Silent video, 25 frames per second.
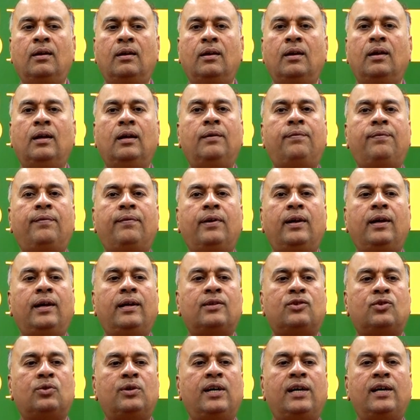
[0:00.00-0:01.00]
If a
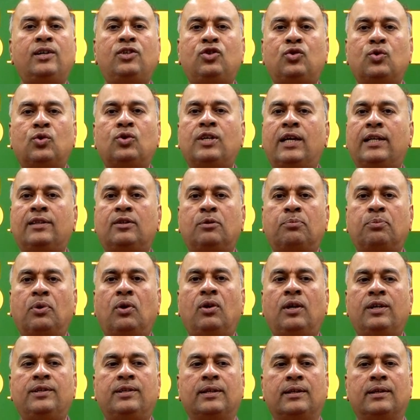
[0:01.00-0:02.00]
student chooses
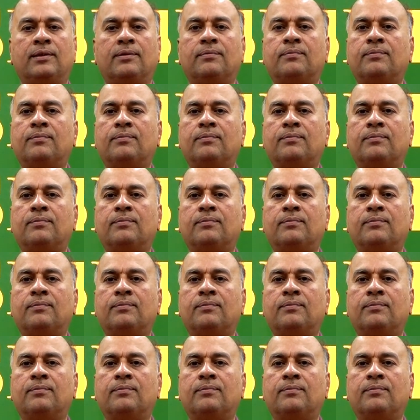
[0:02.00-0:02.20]
anthropology,